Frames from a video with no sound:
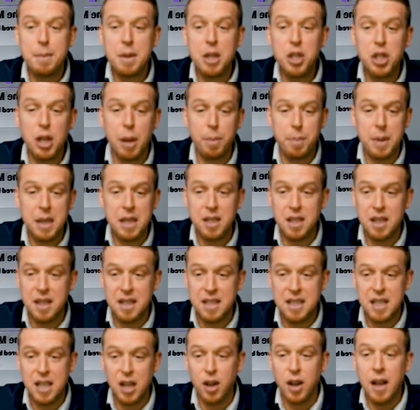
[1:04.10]
me jump into
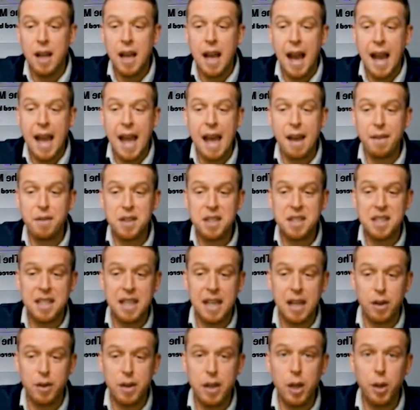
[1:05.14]
this here. I have a
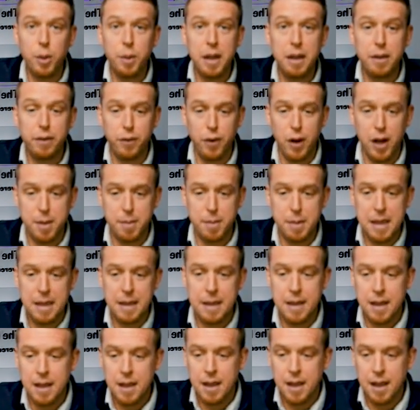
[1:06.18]
scenario in front of me,
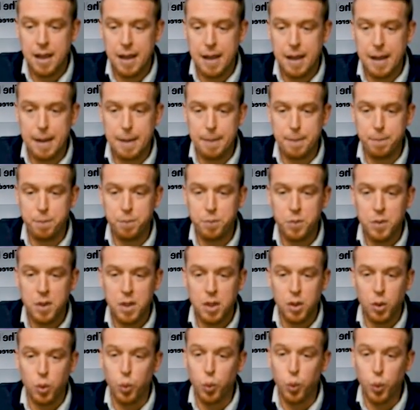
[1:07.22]
um,
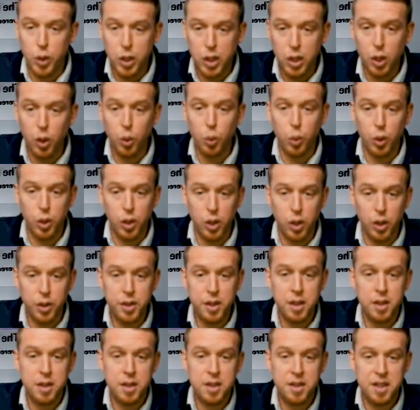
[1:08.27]
real
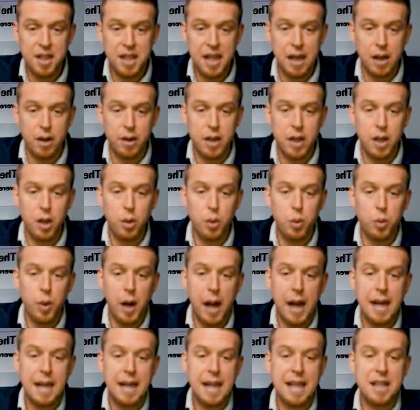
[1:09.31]
world scenario,
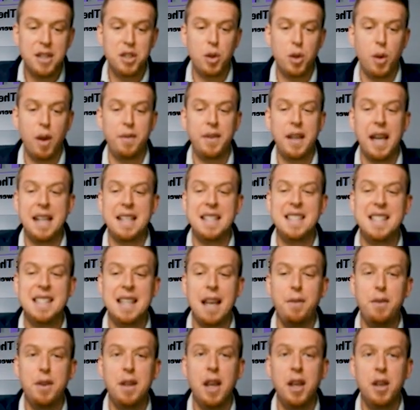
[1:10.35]
right? And so I've got a
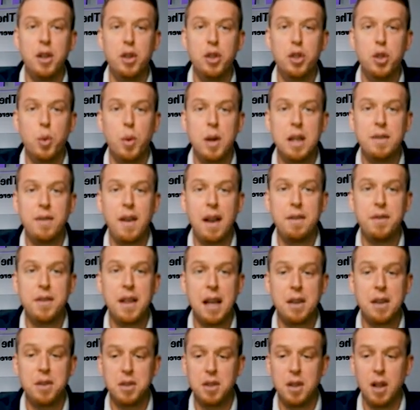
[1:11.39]

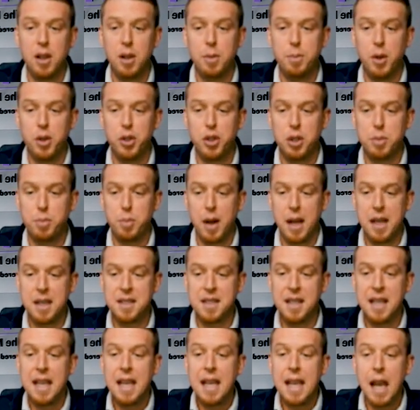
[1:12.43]
$725,000 purchase
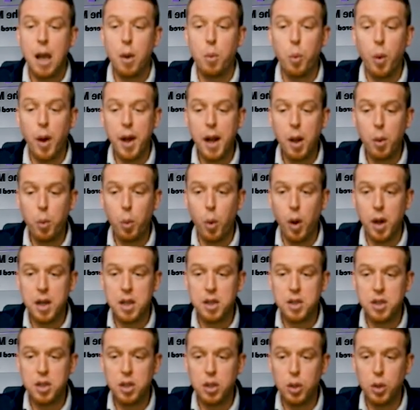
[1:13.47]
price. And what I want to
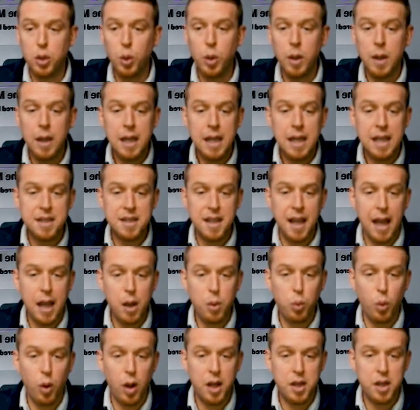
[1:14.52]
do is I
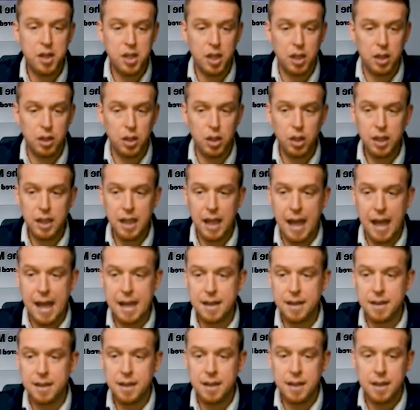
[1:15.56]
want to look
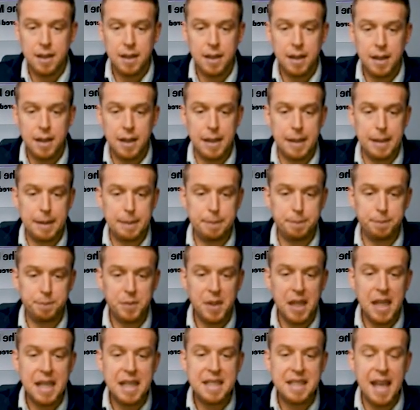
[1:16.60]
at um,
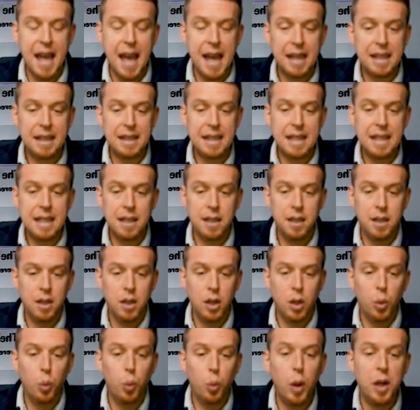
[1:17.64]
exactly
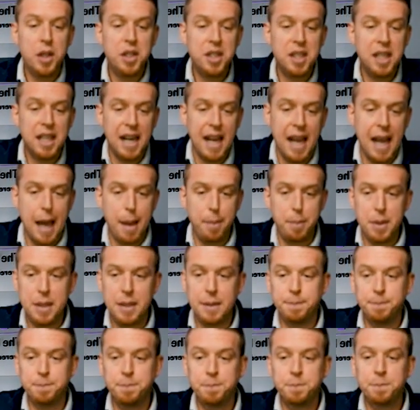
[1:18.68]
what's going to
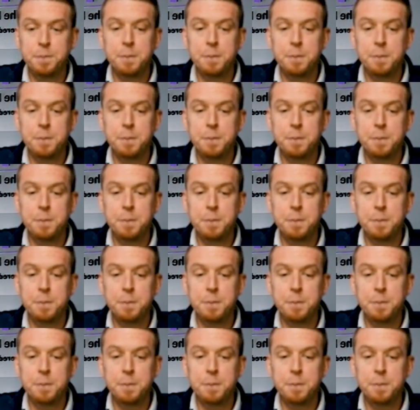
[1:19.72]
happen